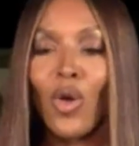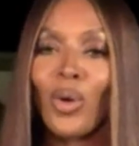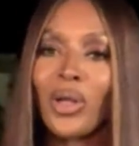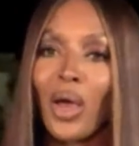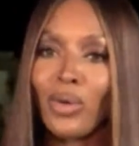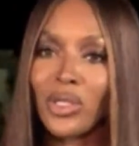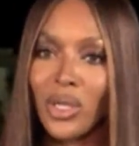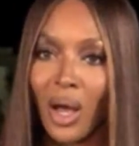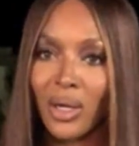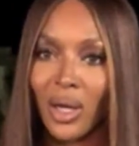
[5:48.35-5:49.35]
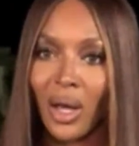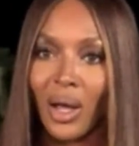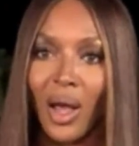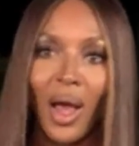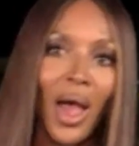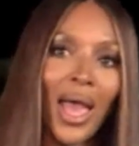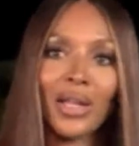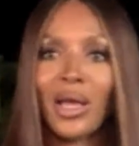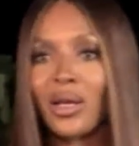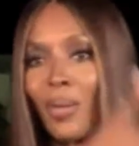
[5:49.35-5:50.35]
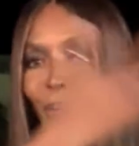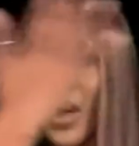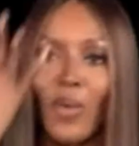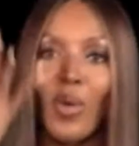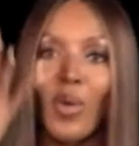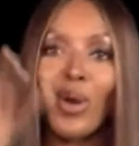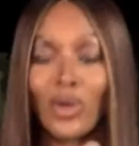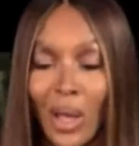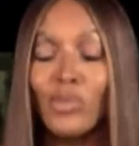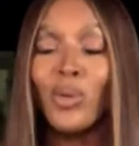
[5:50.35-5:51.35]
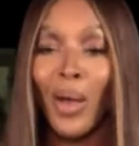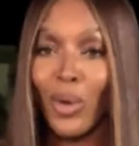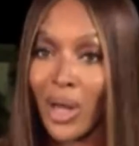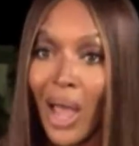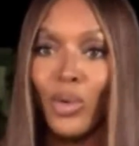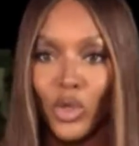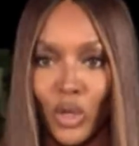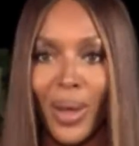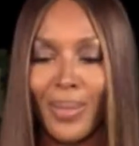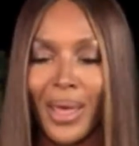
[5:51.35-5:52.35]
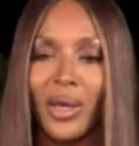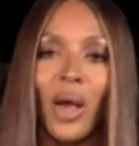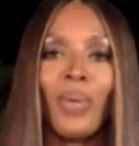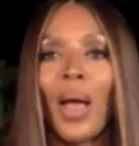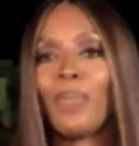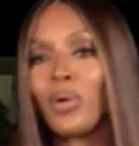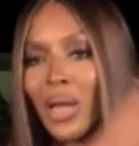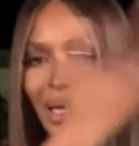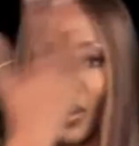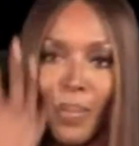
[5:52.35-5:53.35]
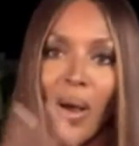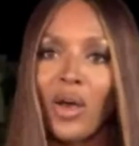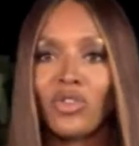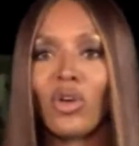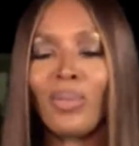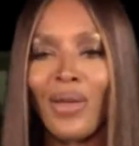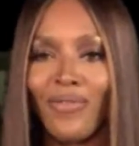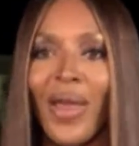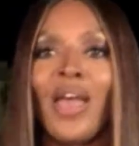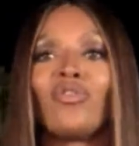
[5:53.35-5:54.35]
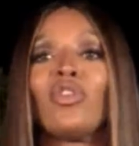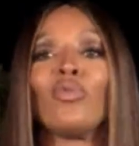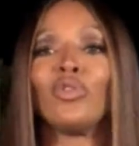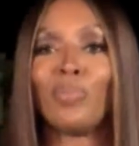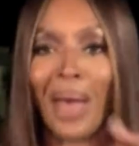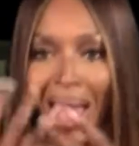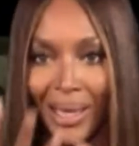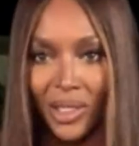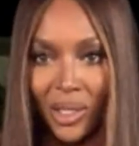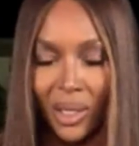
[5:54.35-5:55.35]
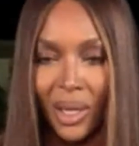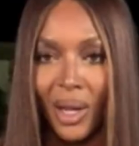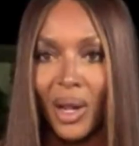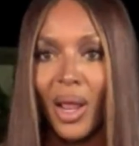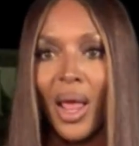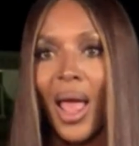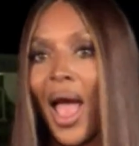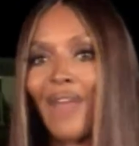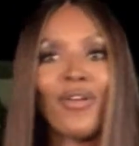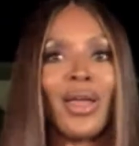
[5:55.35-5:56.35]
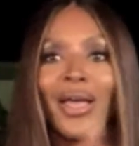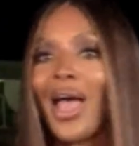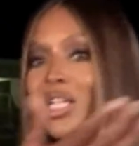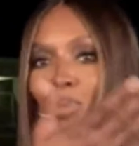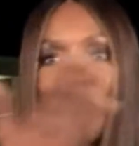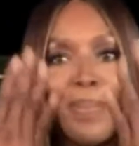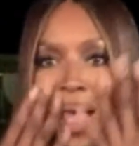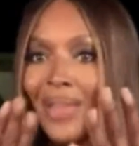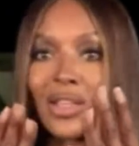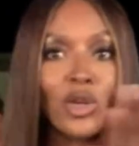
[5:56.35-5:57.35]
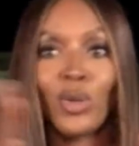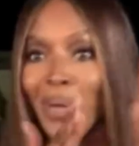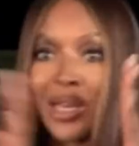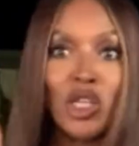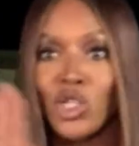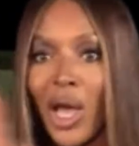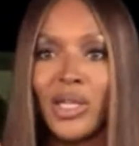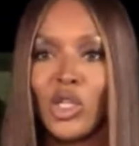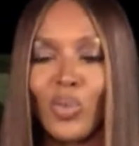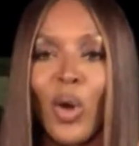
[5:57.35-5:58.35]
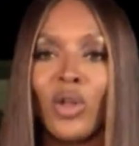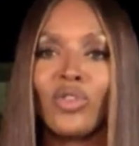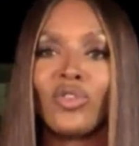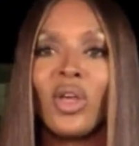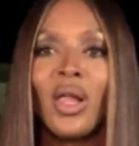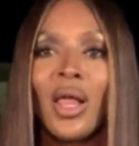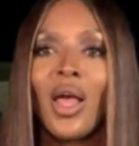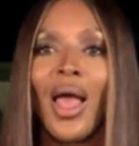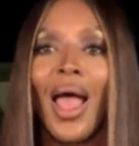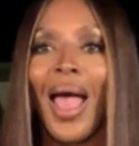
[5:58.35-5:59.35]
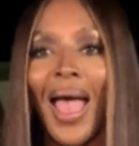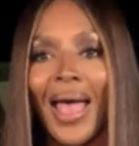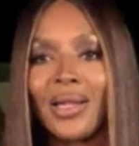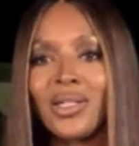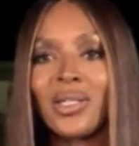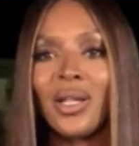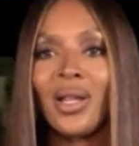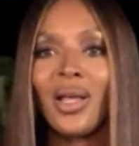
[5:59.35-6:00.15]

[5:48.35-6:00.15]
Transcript: When I was younger, I had like a, I'm talking about when I would do my makeup. I put like a mask on my face and it was matte. I felt like I had to be matte, that it couldn't be any shiny spots. And